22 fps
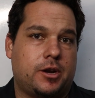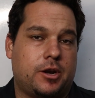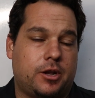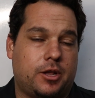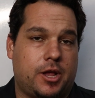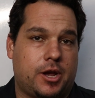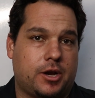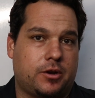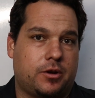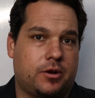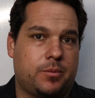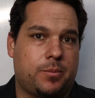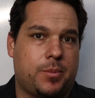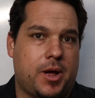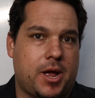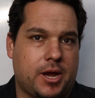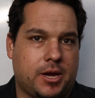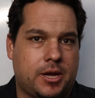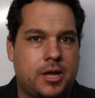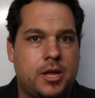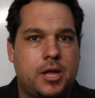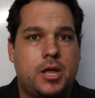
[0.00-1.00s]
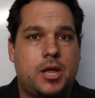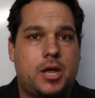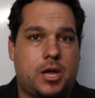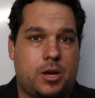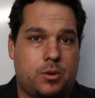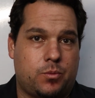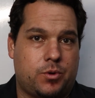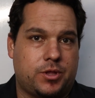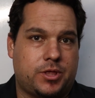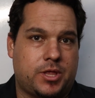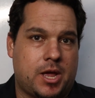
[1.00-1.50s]
on an electric bike
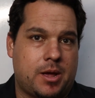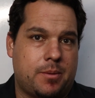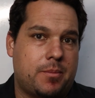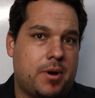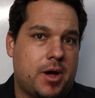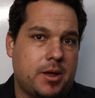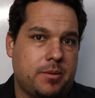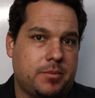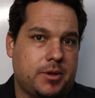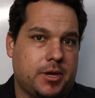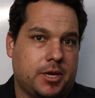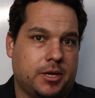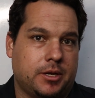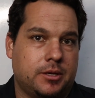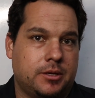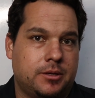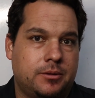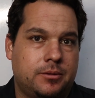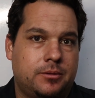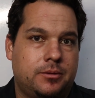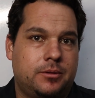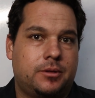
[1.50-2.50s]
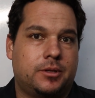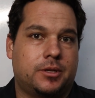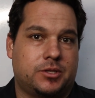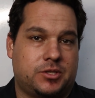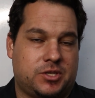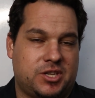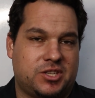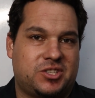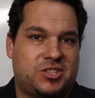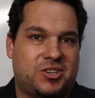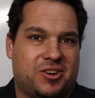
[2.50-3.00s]
and what that might mean.
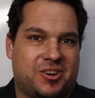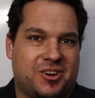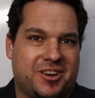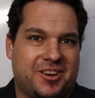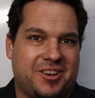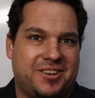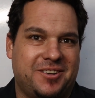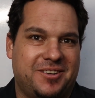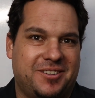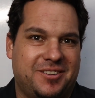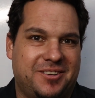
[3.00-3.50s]
Let's get started.